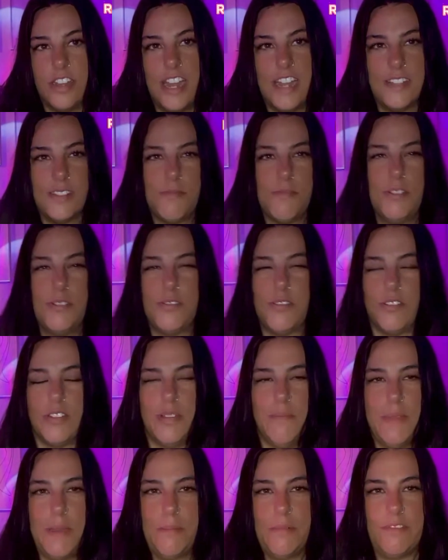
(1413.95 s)
So as we were
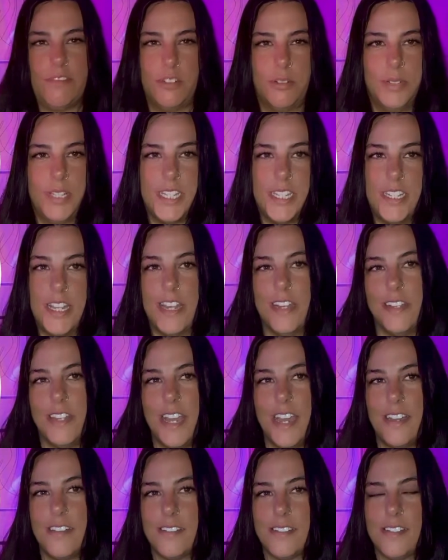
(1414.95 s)
talking about before with the
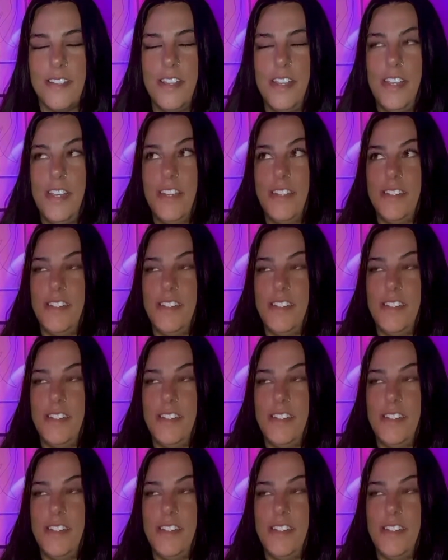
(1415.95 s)
10th house